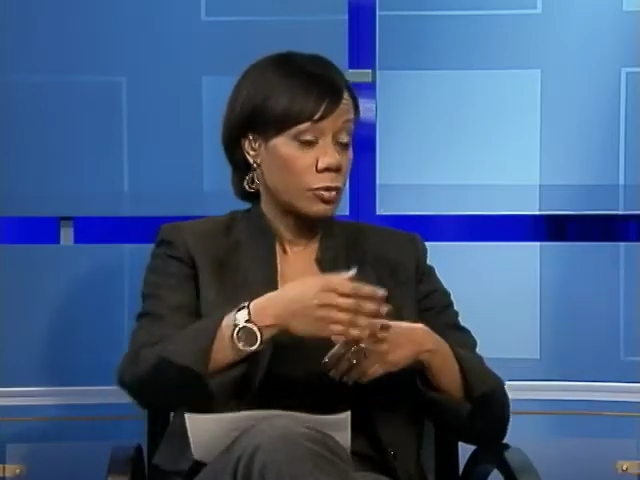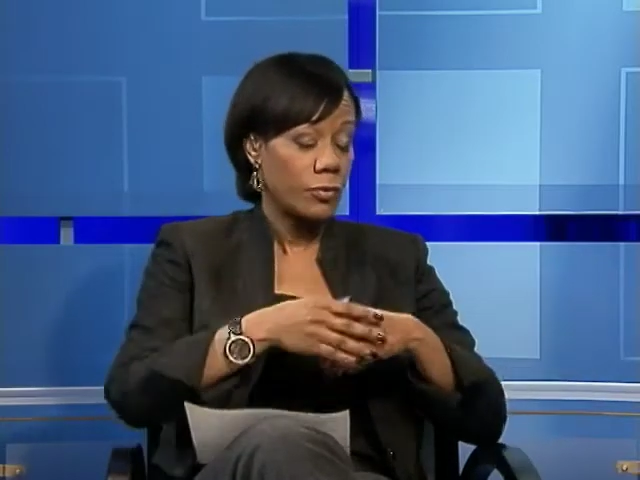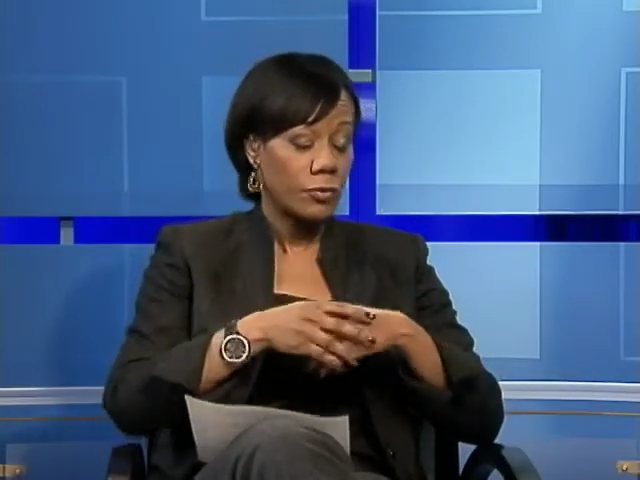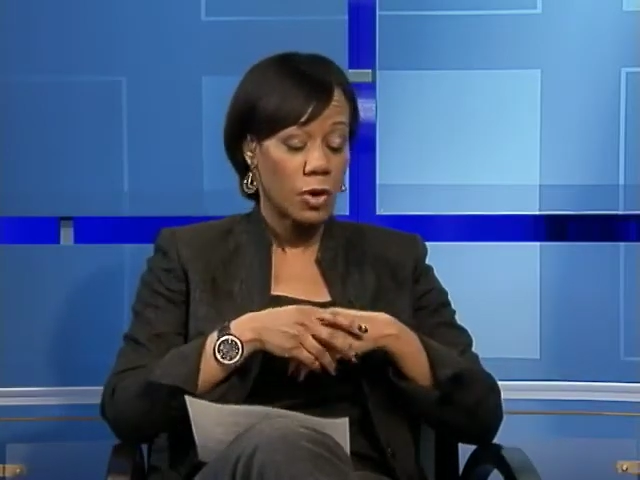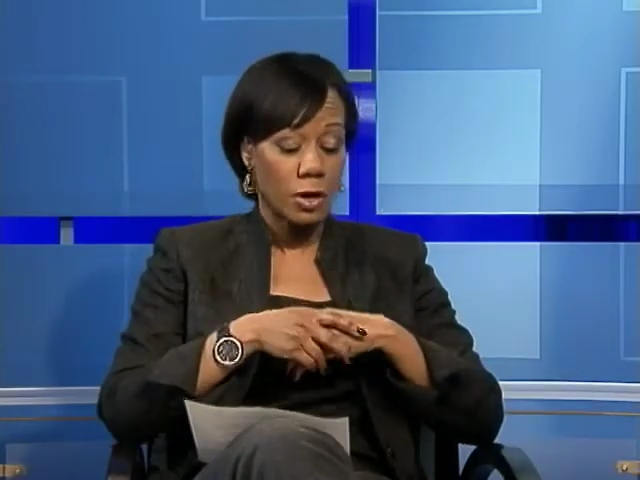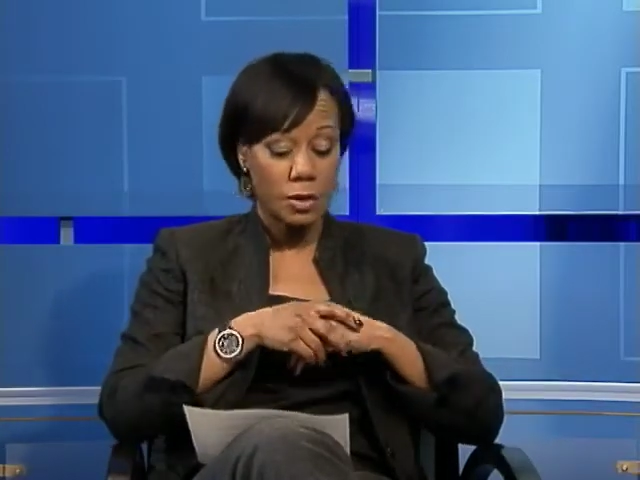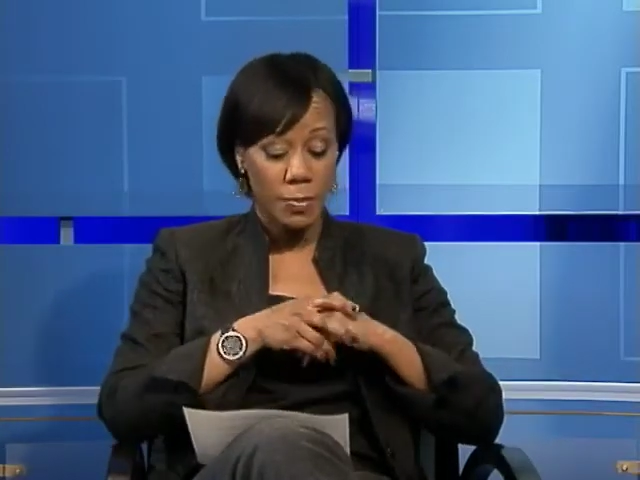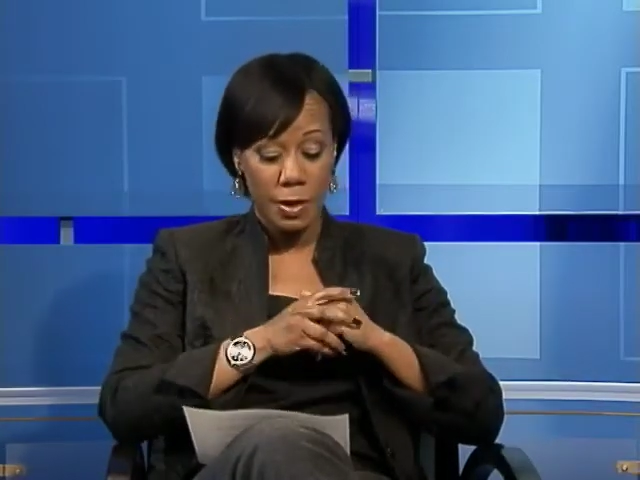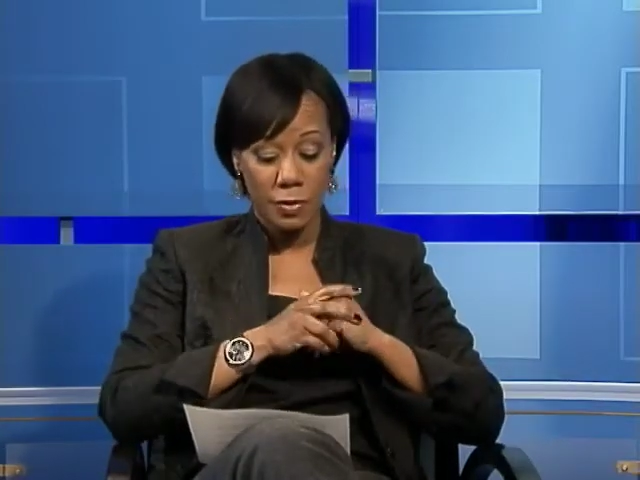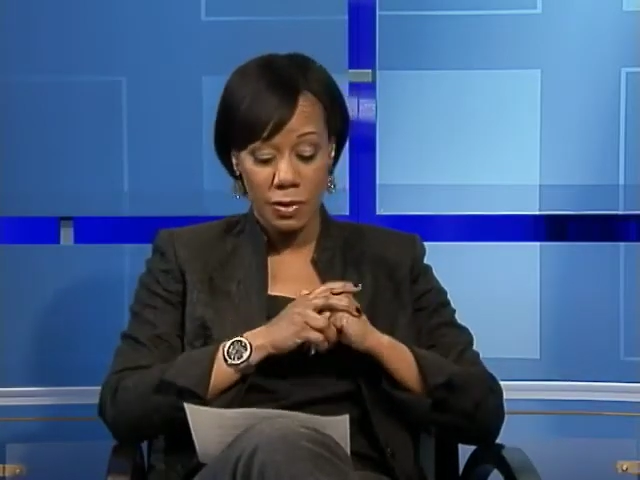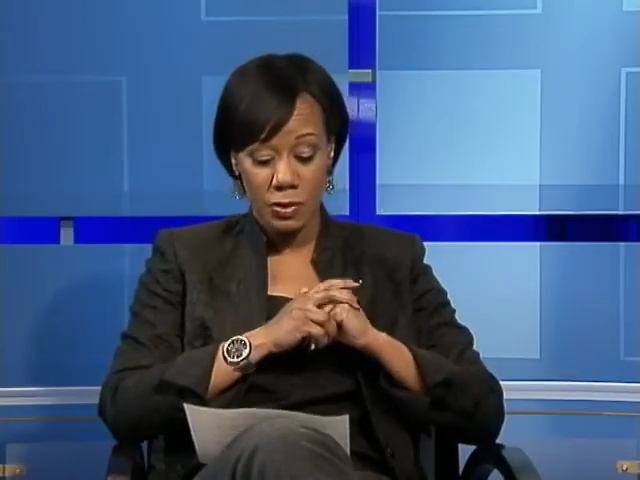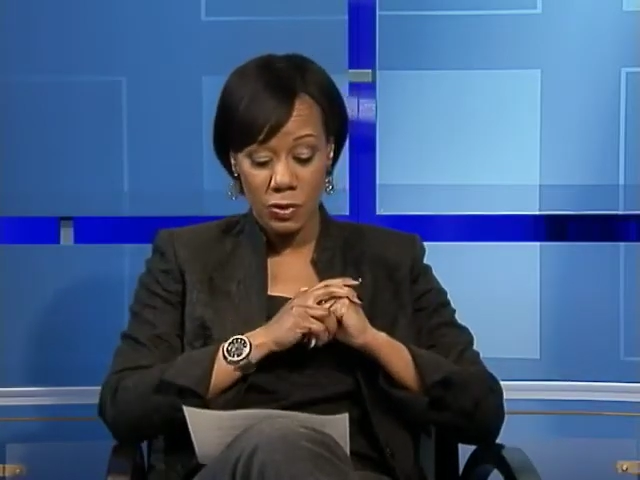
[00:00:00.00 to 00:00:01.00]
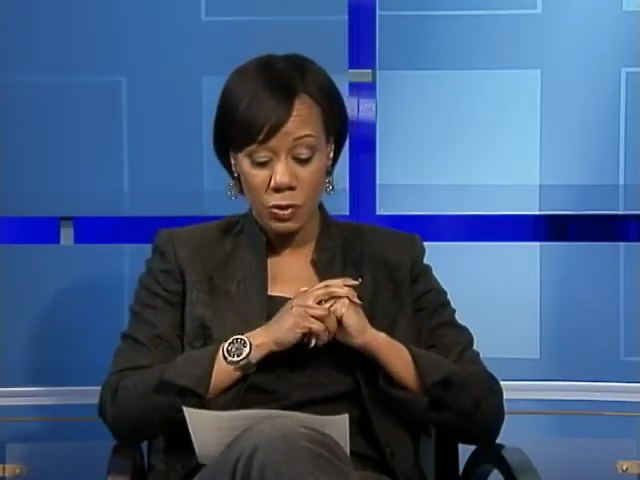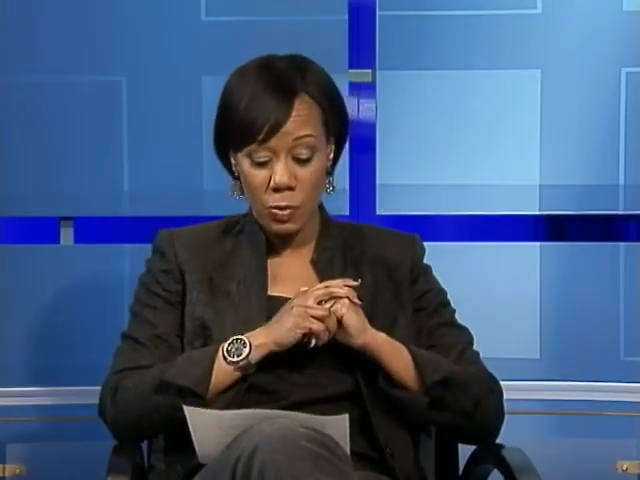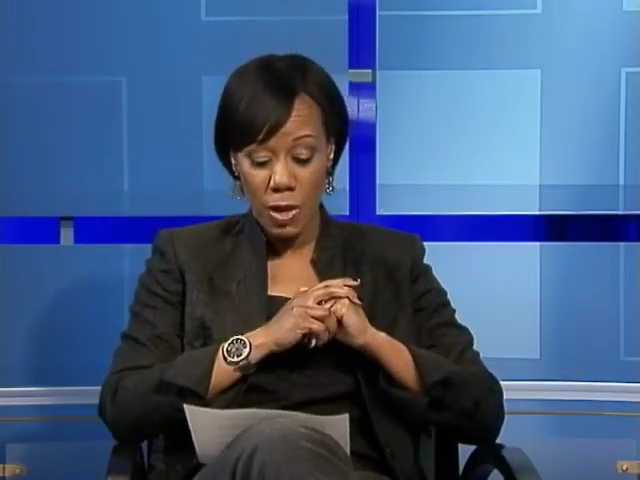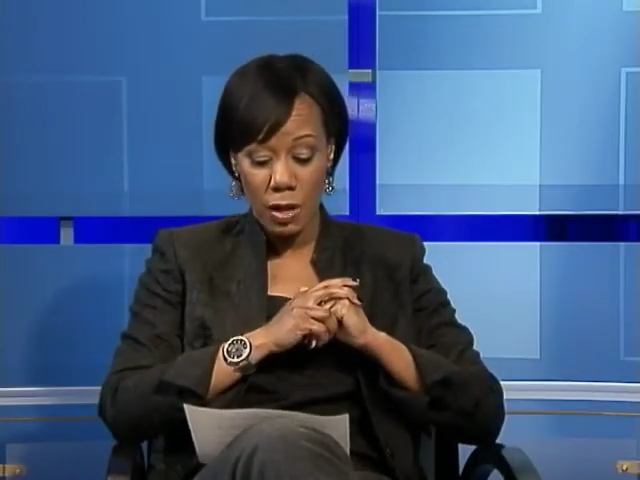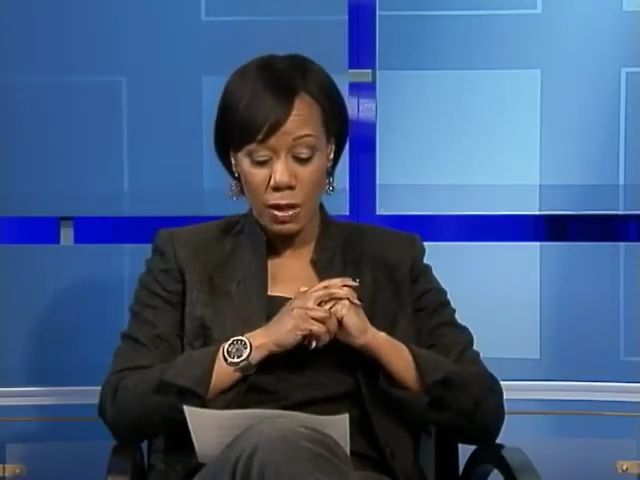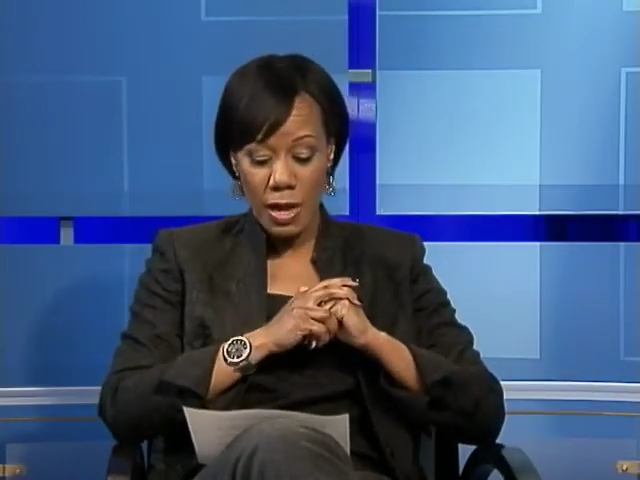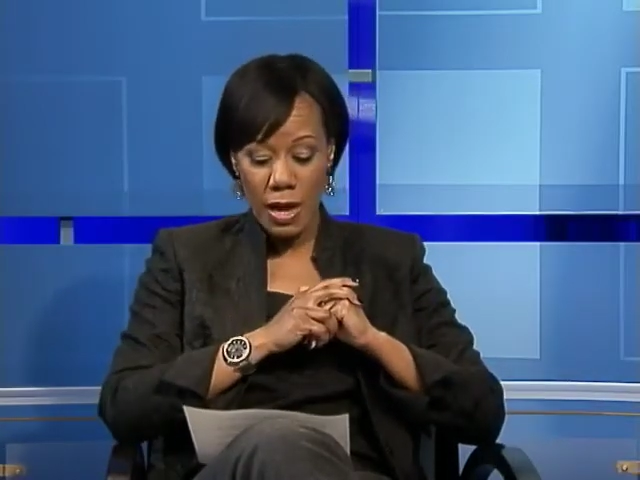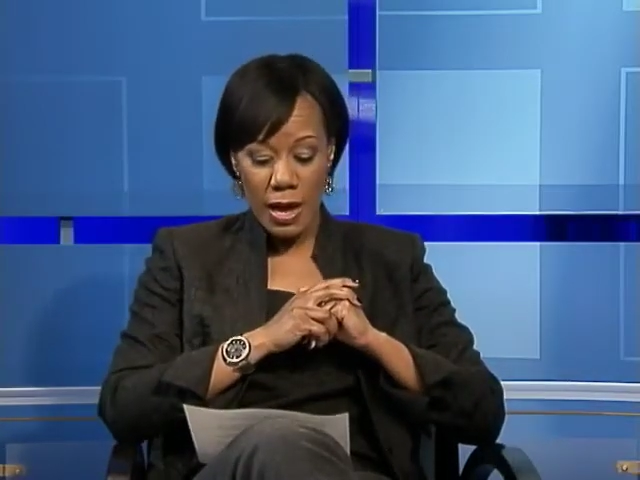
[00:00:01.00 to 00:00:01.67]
We've talked about this as well.